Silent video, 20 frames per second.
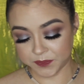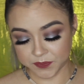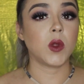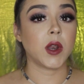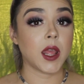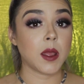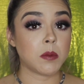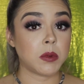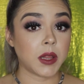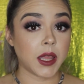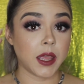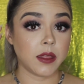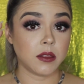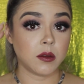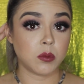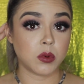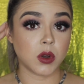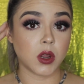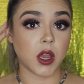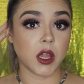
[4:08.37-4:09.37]
When I applied
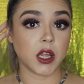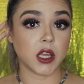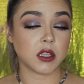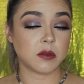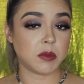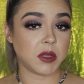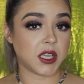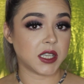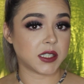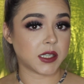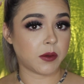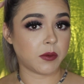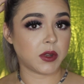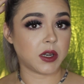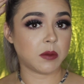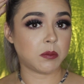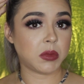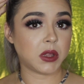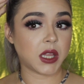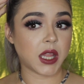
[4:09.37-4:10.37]
the product, because I
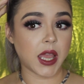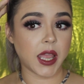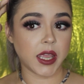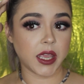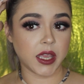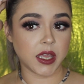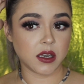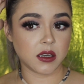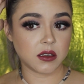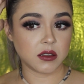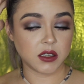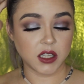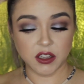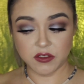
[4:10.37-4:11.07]
would apply it,